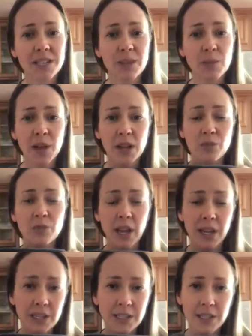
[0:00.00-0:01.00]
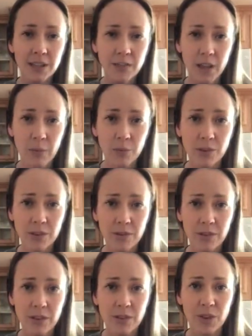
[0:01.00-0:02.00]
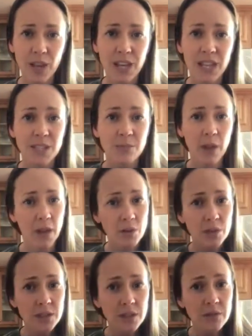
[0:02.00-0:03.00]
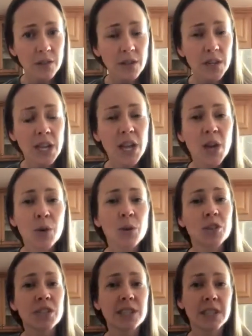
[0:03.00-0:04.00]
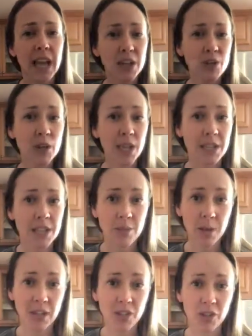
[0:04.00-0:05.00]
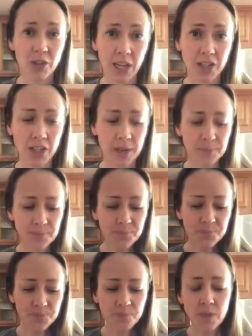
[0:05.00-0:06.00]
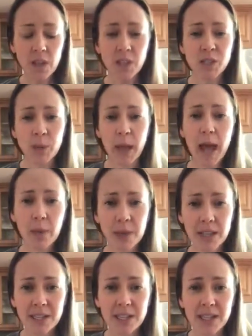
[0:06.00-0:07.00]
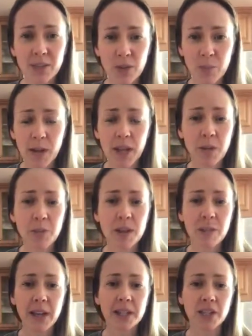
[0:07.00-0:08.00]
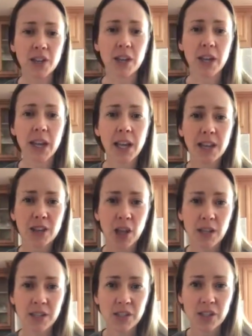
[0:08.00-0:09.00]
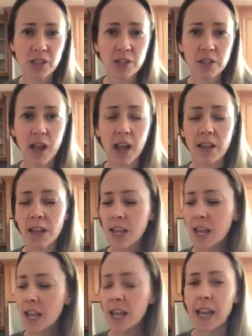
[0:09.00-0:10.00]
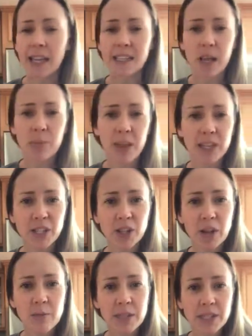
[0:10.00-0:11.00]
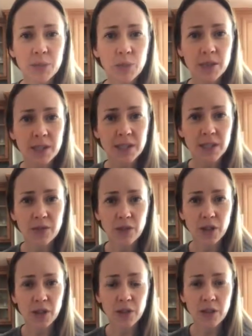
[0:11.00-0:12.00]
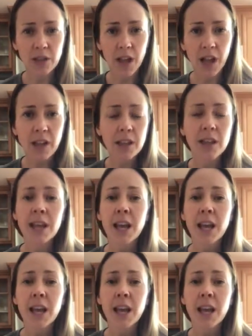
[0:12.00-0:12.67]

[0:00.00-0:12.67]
is embedded right into the fibers of the thread is microsilver, which is a natural antibacterial agent. So what happens is if you pick up any bacteria, it locks into your cloth, and as that bacteria meets up with the silver in your cloth,